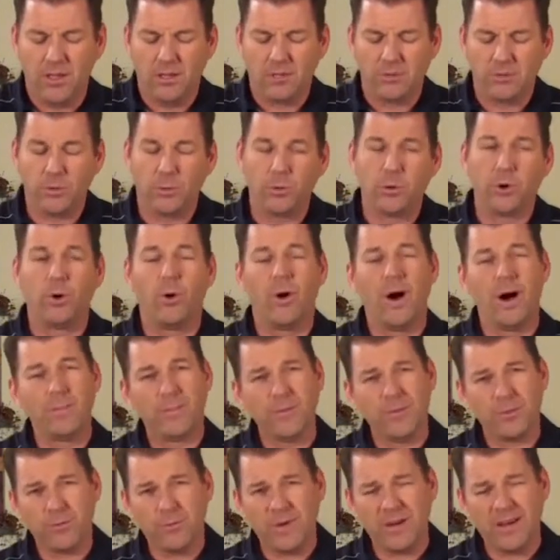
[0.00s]
So we'll go up
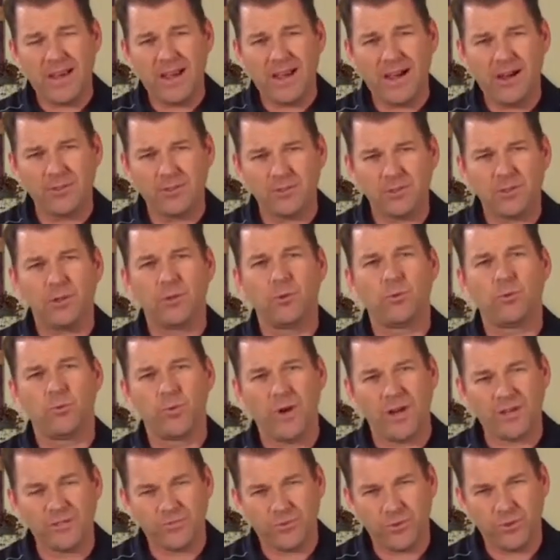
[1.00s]
in 3 counts,
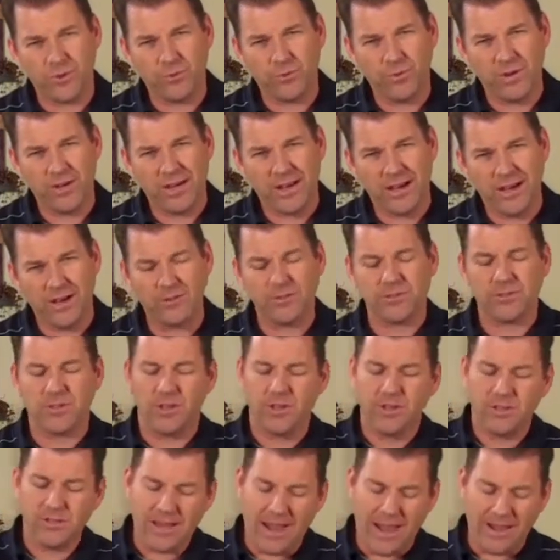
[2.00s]
rest for 3 counts,
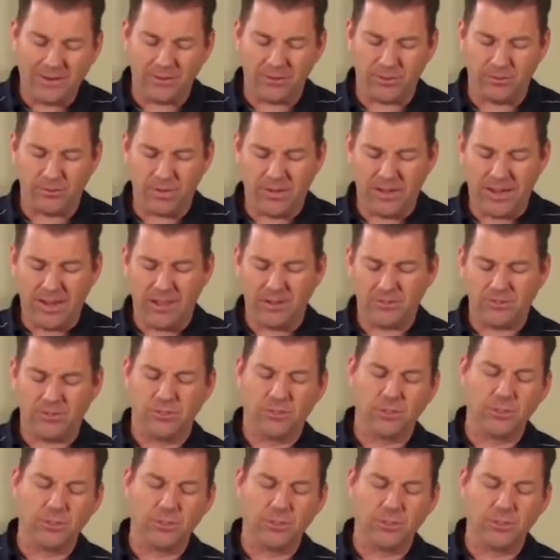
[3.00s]
down in 3 counts.